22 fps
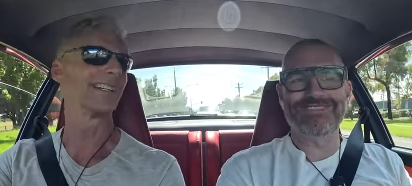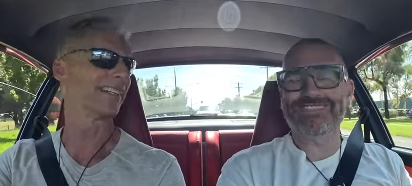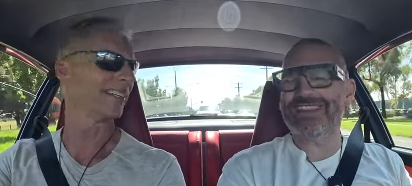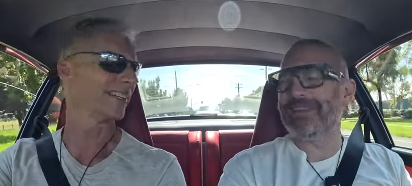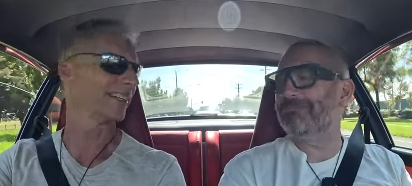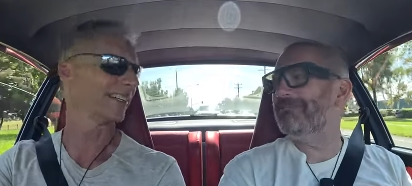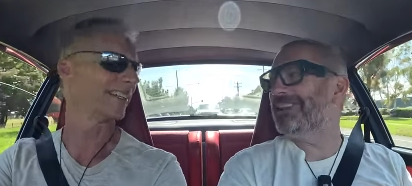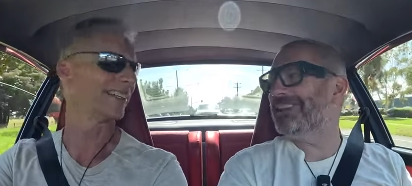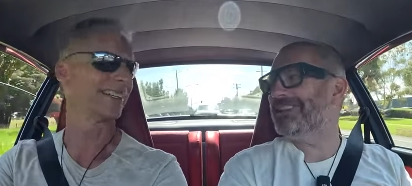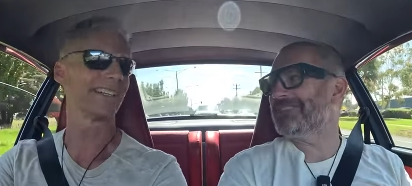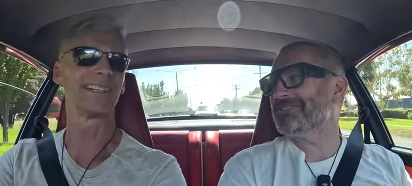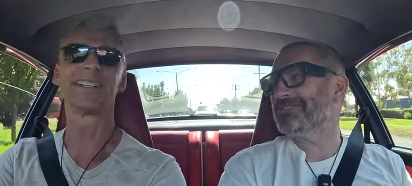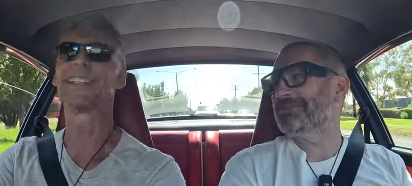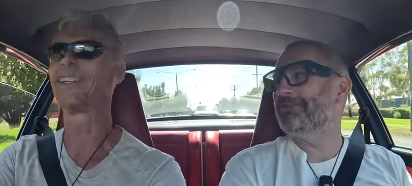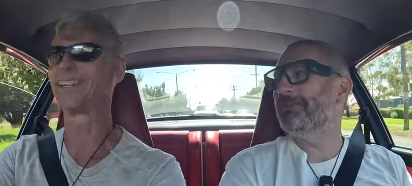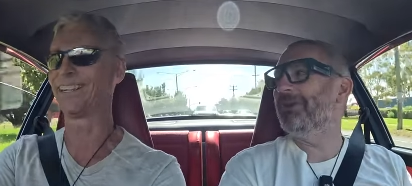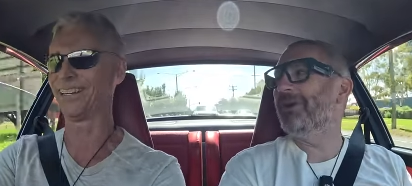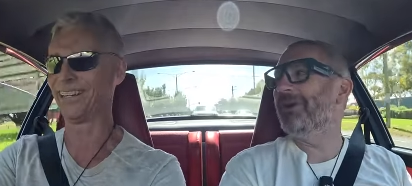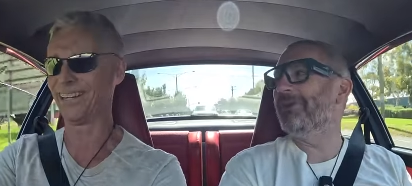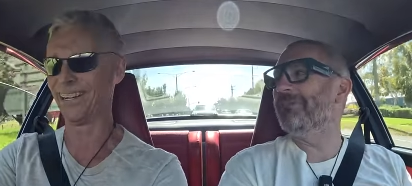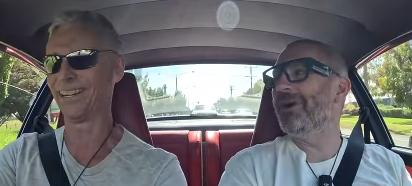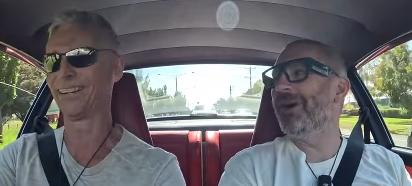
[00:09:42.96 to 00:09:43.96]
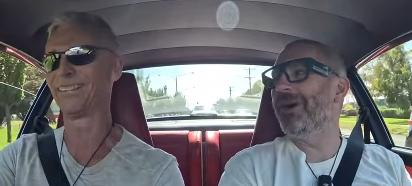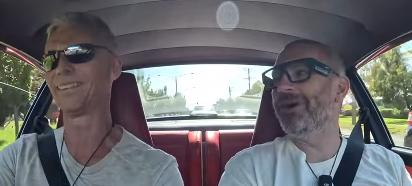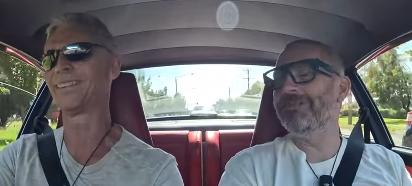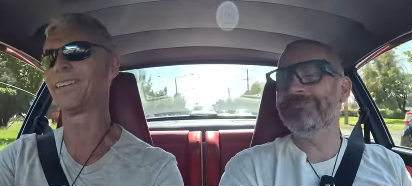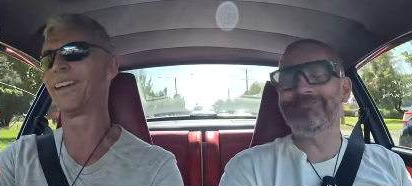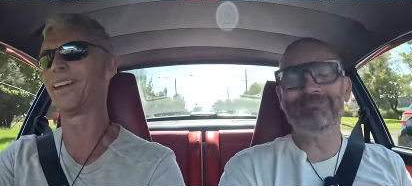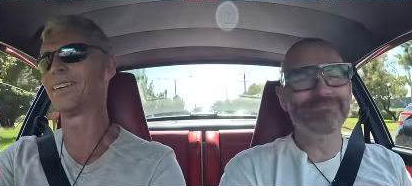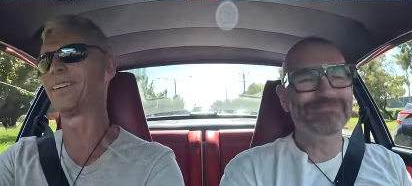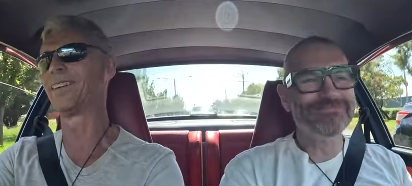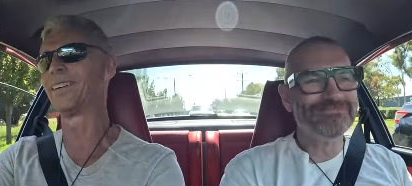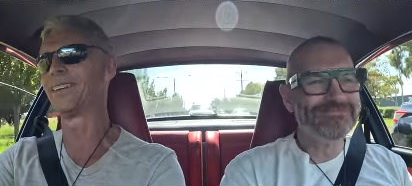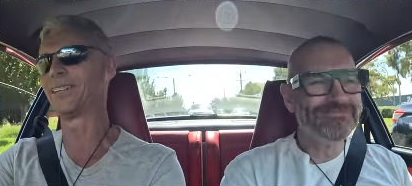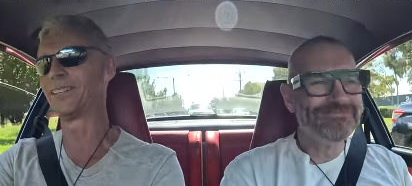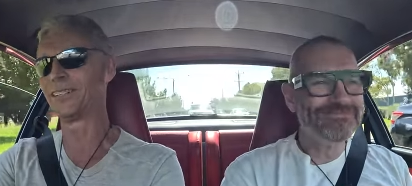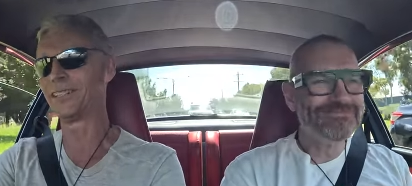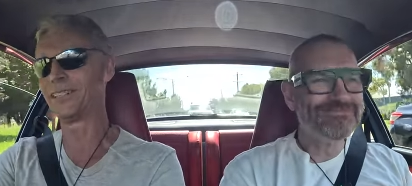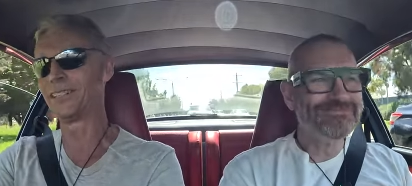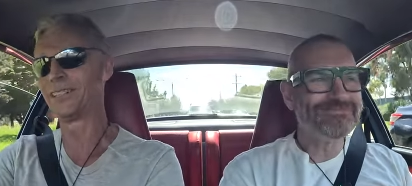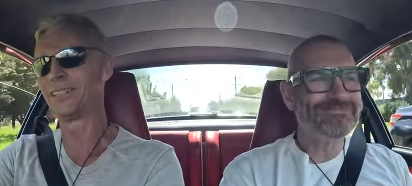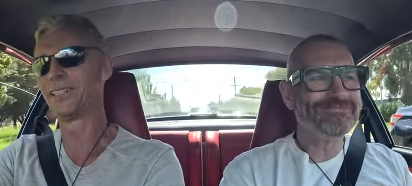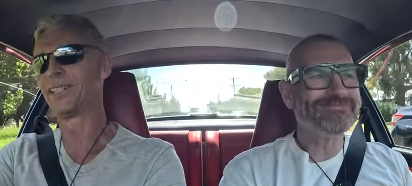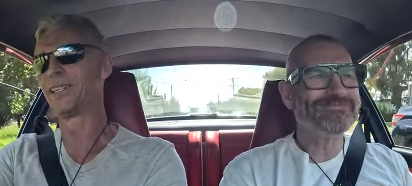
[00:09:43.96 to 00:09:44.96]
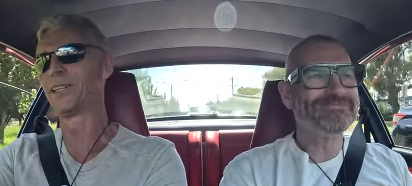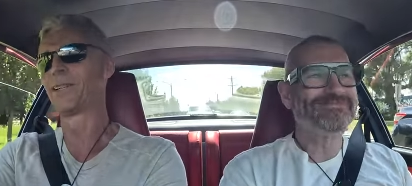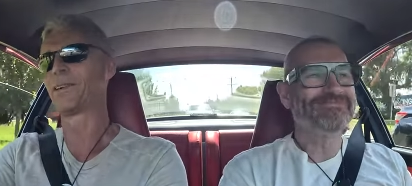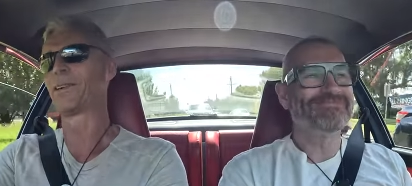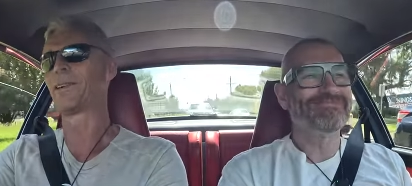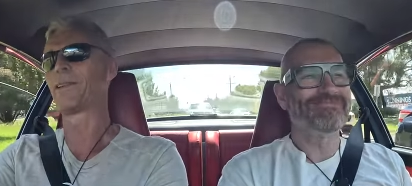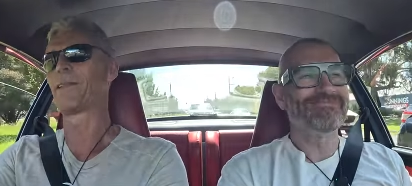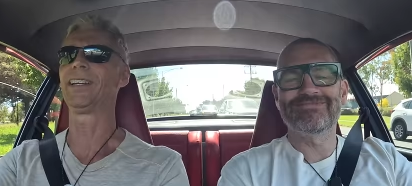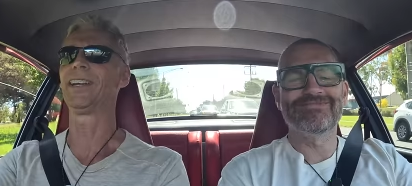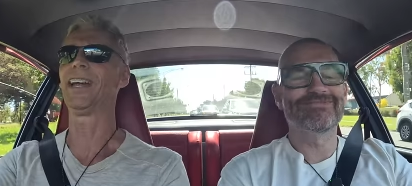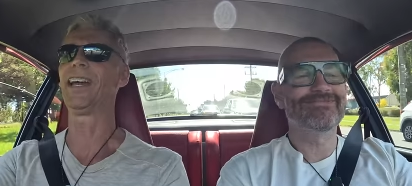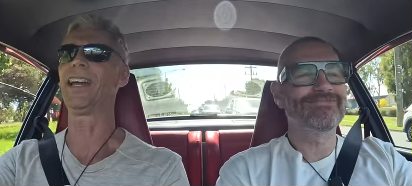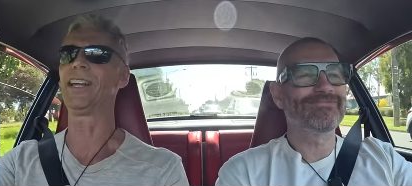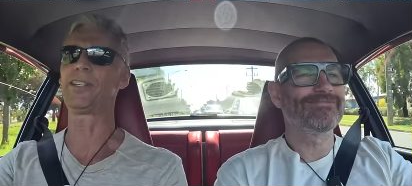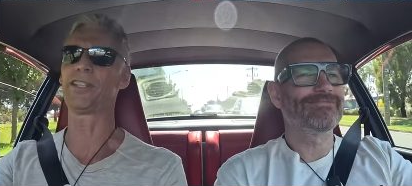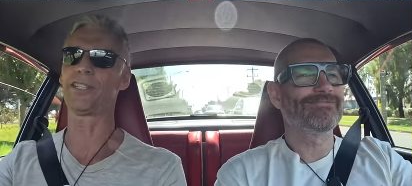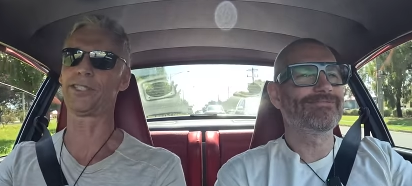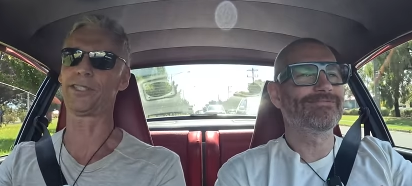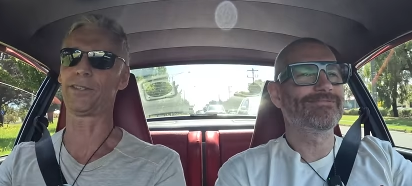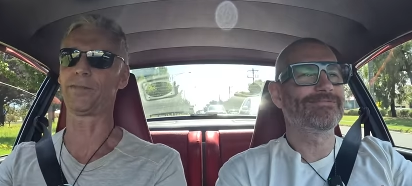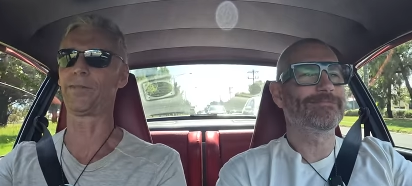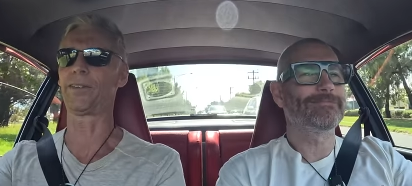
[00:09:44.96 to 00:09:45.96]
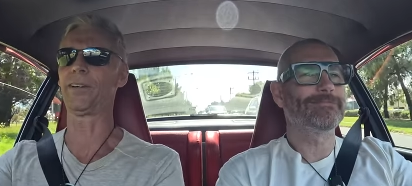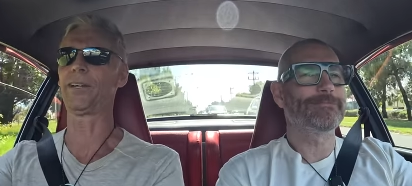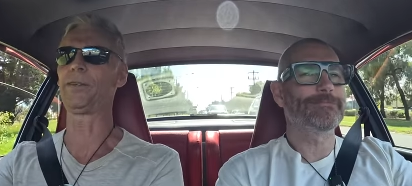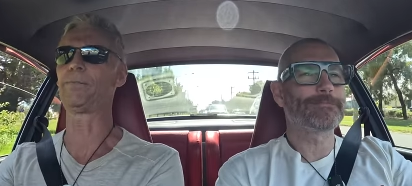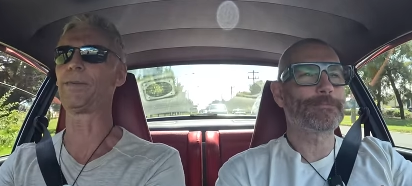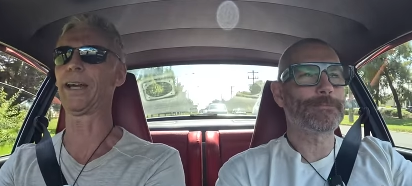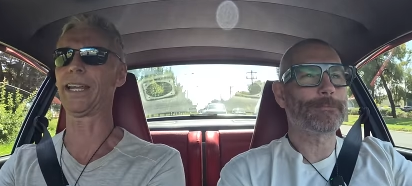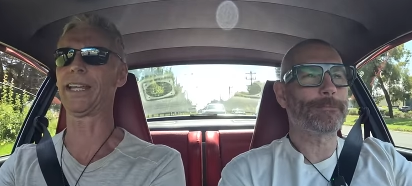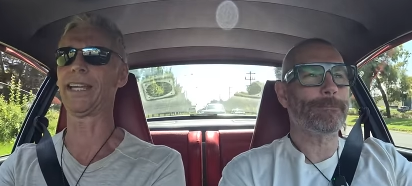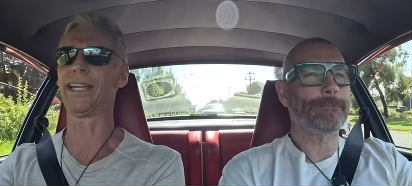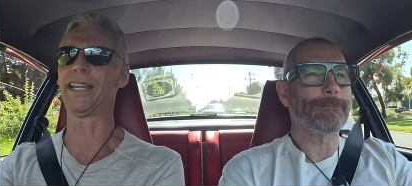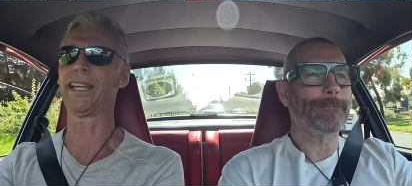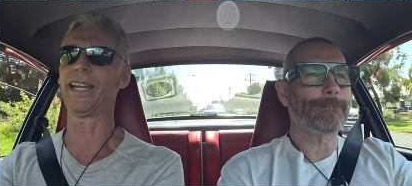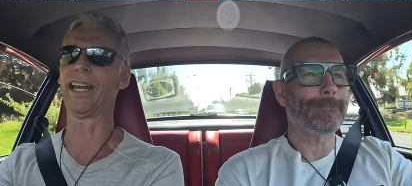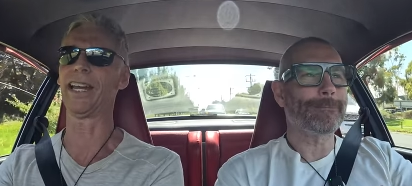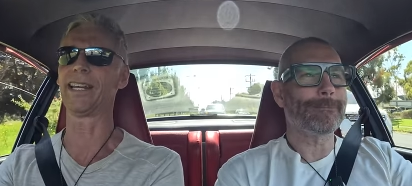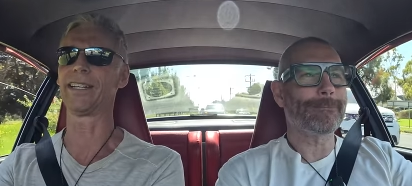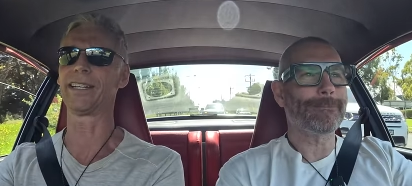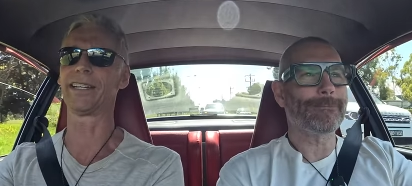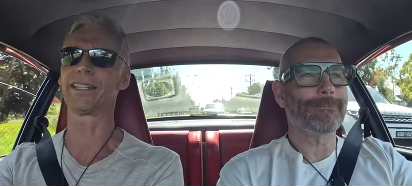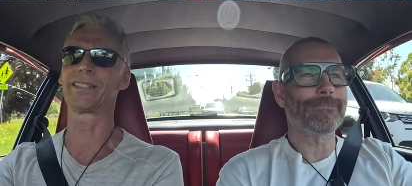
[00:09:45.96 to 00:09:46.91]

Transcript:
Speaker 1: 10 minutes to warm yeah, up. Yeah the feedback you get.